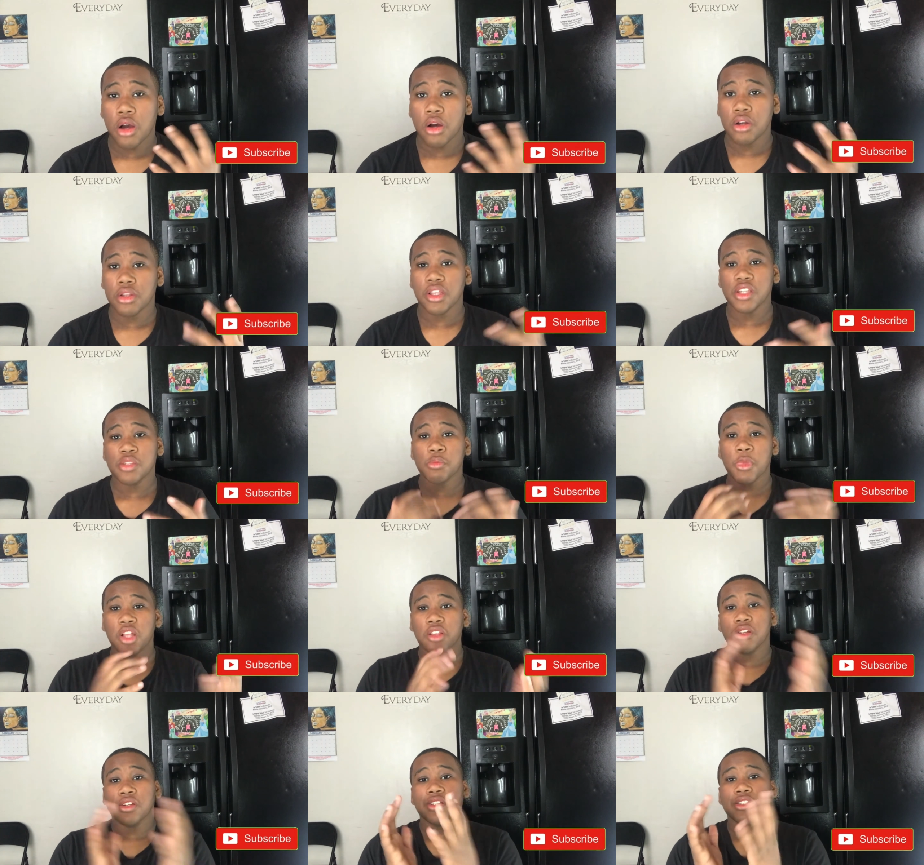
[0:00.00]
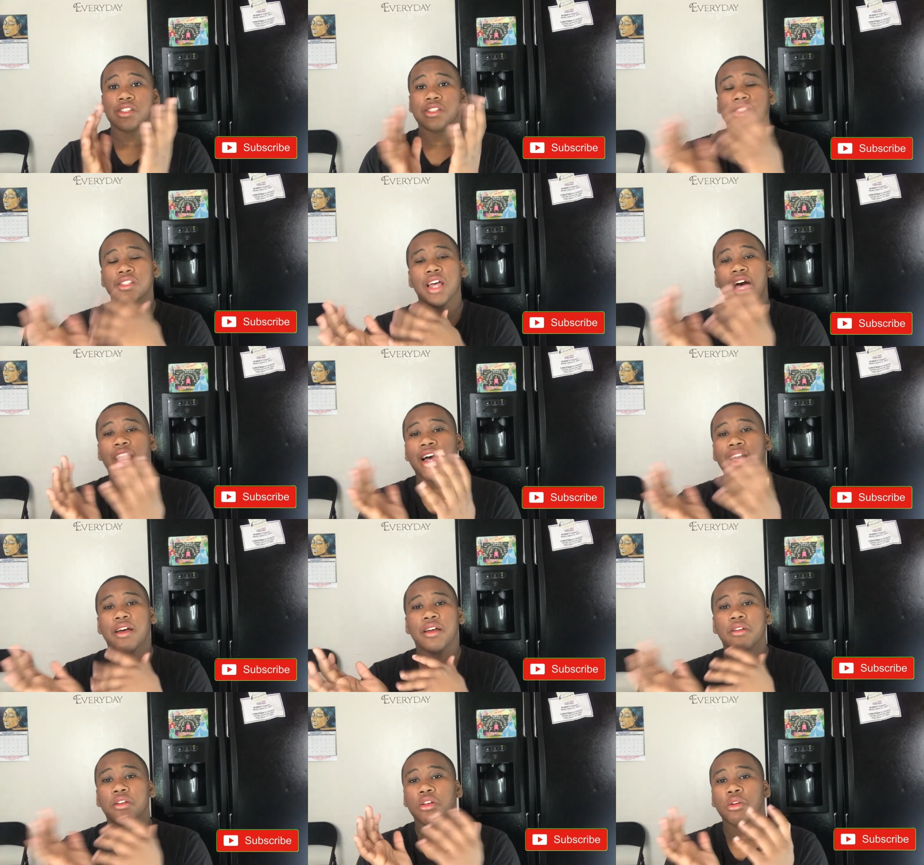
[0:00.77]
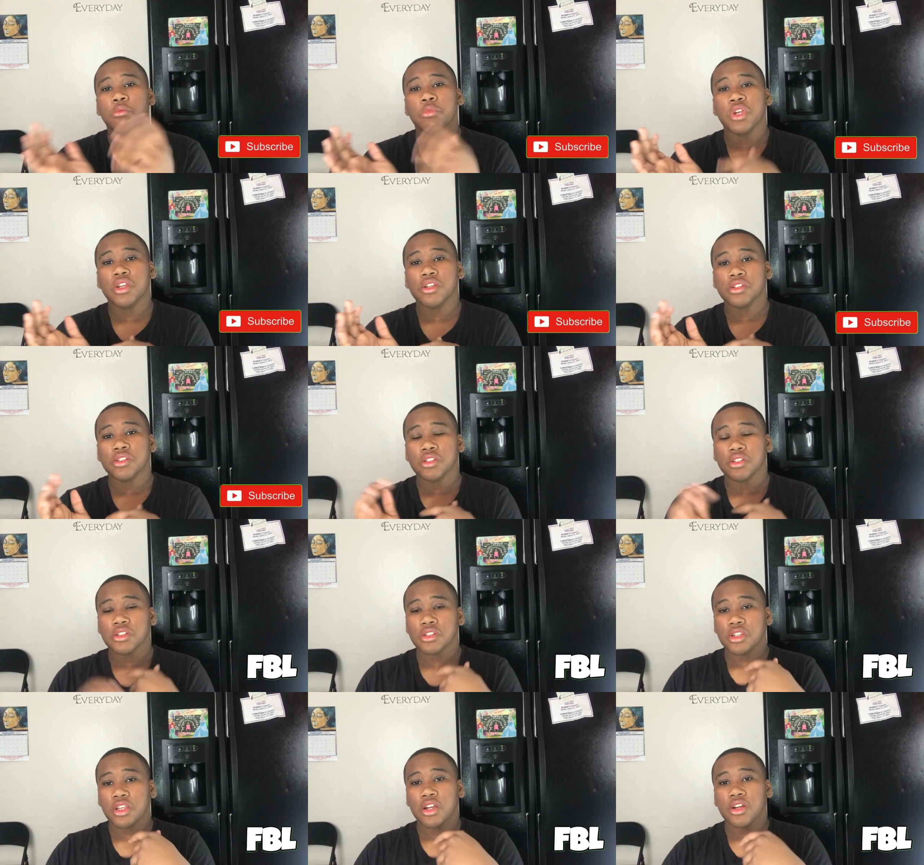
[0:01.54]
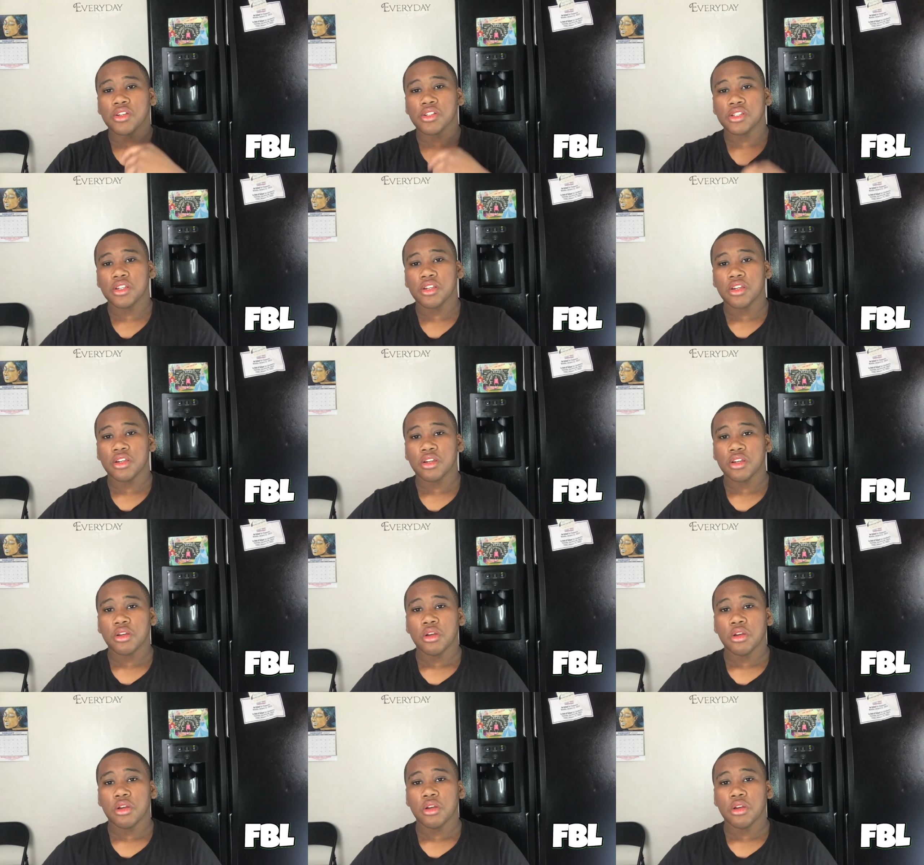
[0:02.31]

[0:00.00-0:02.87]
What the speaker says: That's my little side of business, you know what I'm saying?